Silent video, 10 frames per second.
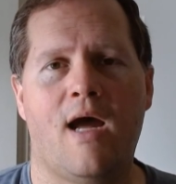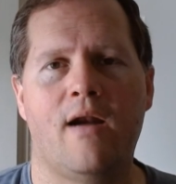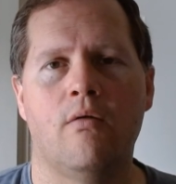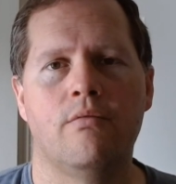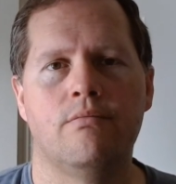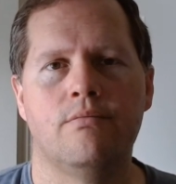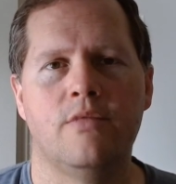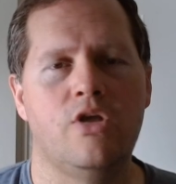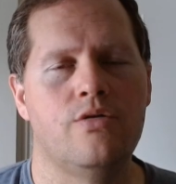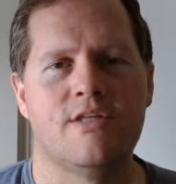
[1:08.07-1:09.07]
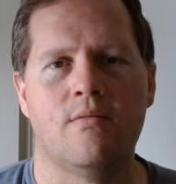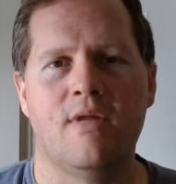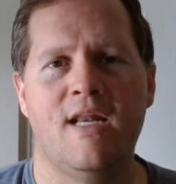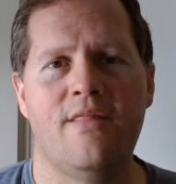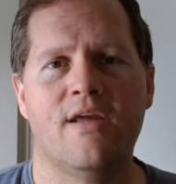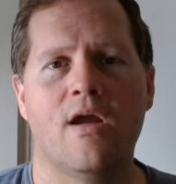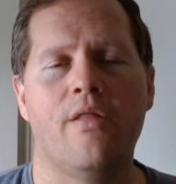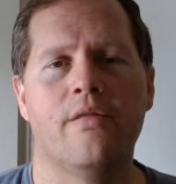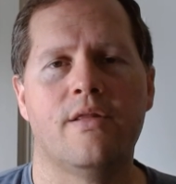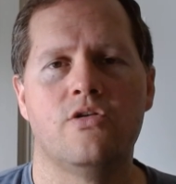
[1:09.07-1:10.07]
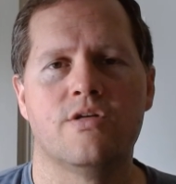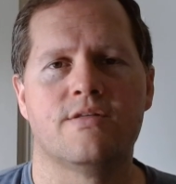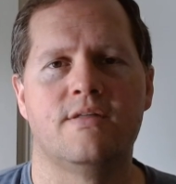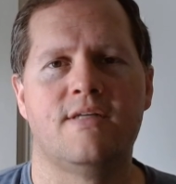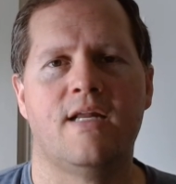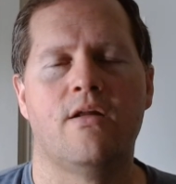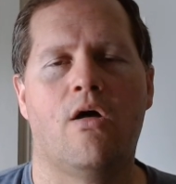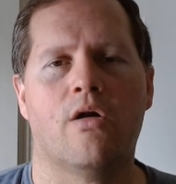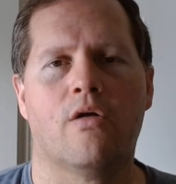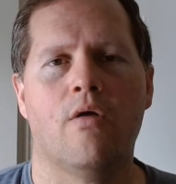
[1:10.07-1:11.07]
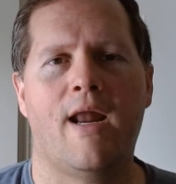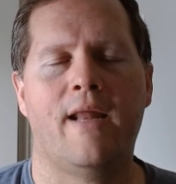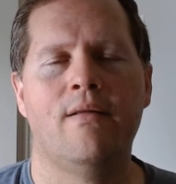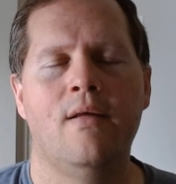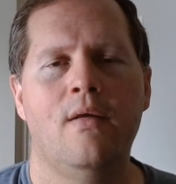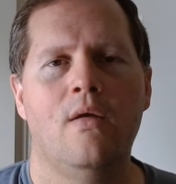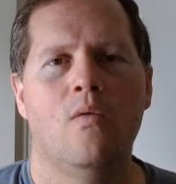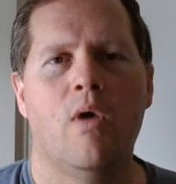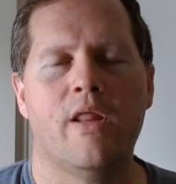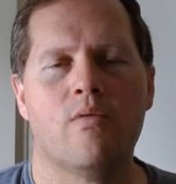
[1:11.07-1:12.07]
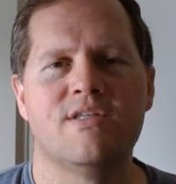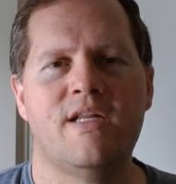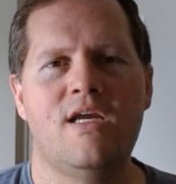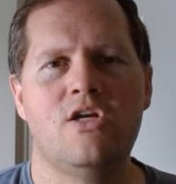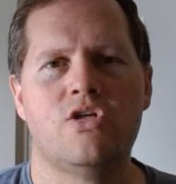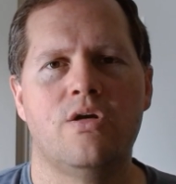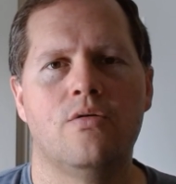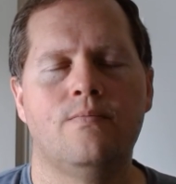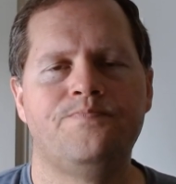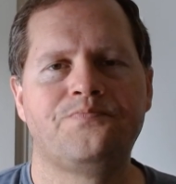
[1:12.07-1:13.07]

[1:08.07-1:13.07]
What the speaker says: I don't use it anything other than just the $10 credit. Well, there was an issue